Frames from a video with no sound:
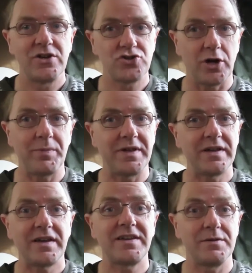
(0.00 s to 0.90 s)

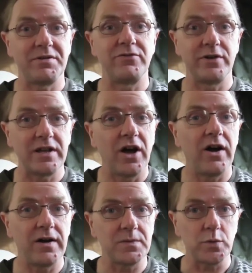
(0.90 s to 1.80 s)
Shopping can be really
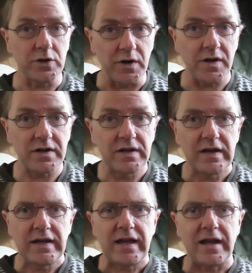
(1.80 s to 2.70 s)
hard work.
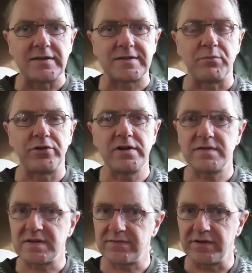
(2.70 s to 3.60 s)
In some
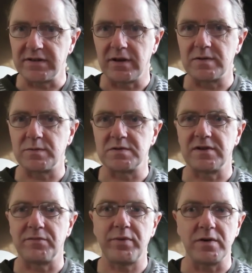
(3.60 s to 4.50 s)
previous videos which
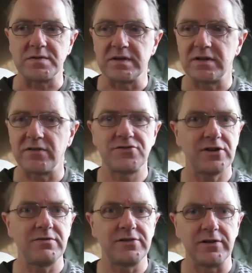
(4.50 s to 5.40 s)
I've posted, I've
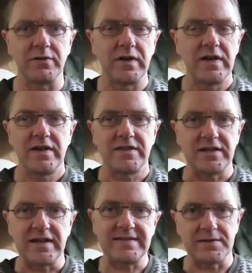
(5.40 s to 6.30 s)
shown you the
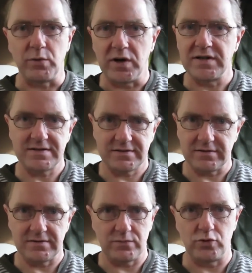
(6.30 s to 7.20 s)
easy ways
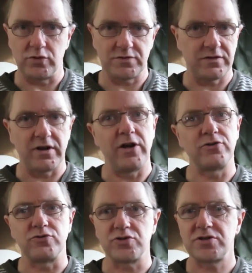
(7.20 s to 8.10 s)
to walk to the
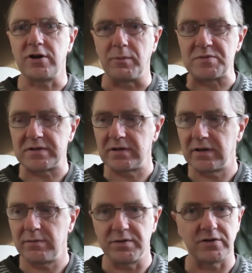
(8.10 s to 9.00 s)
local shops.
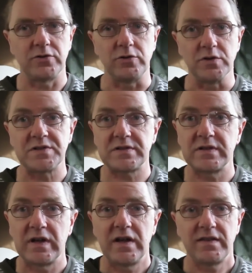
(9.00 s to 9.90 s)
But of
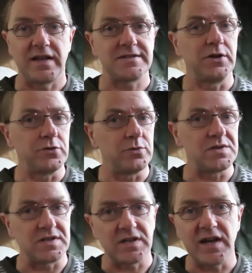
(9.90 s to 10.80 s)
course, that's not
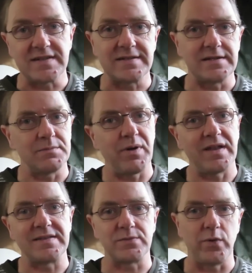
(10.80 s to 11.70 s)
always the case. It
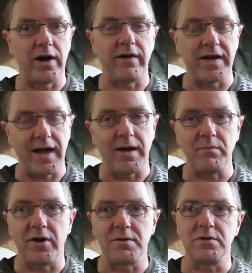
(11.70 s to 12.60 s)
depends where I
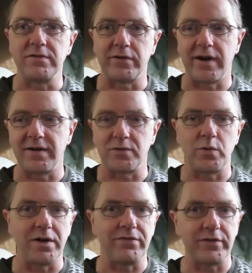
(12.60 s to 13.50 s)
am. I move around
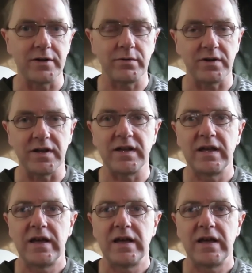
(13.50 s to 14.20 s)
quite frequently,